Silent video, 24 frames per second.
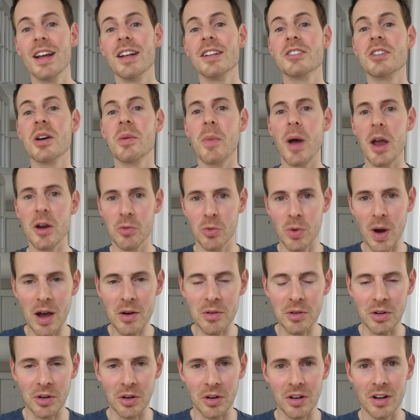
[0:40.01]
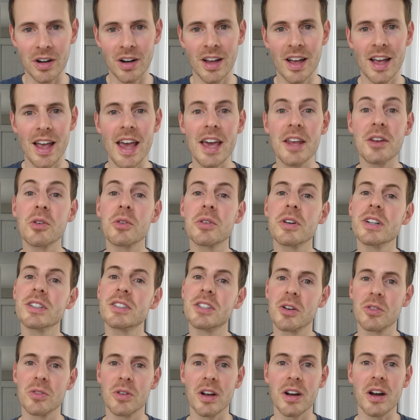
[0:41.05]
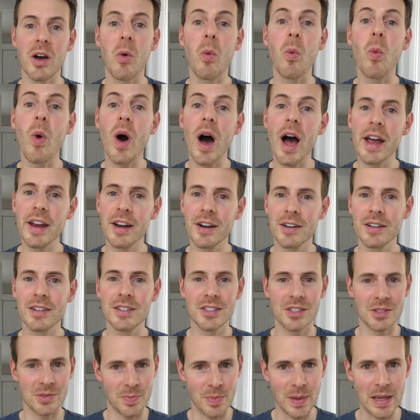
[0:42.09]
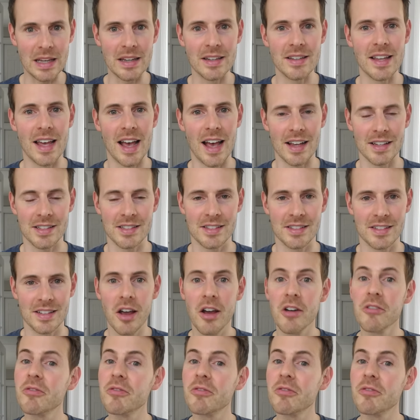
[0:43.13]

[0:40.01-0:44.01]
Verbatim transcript: to my router in order to run a wired speed test.